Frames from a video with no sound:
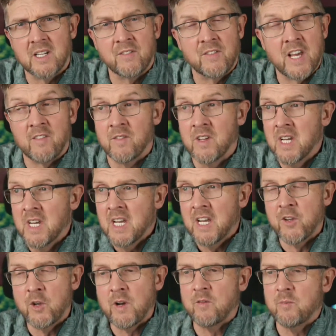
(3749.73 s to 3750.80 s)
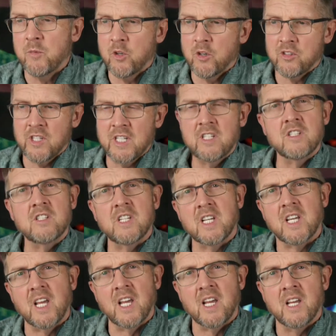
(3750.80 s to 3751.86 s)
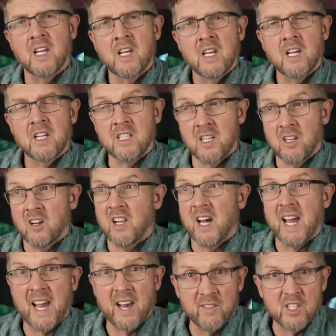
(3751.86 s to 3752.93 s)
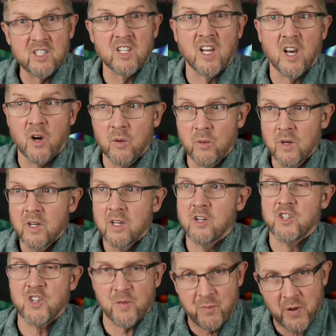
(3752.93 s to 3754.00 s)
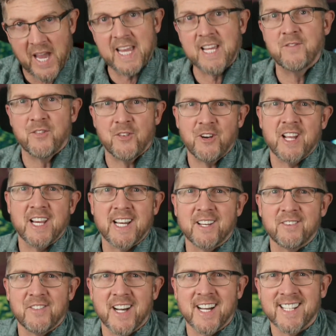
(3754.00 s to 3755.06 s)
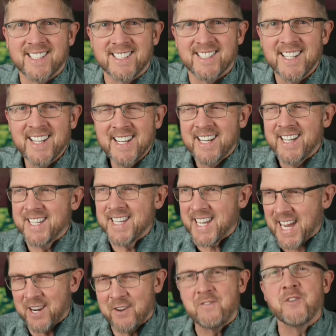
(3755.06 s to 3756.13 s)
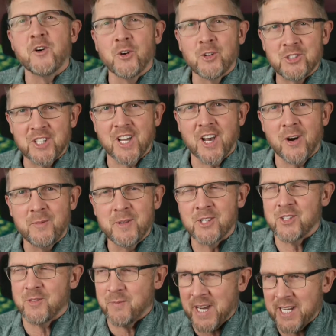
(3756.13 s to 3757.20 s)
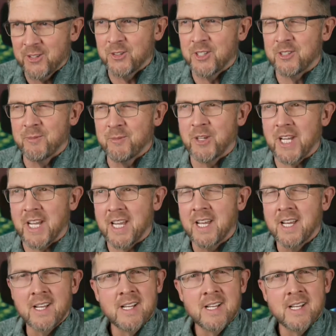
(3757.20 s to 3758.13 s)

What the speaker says: If you haven't bought a season ticket and you're not like having to go because you paid for it in advance and you're kind of forced to go because you paid all this money,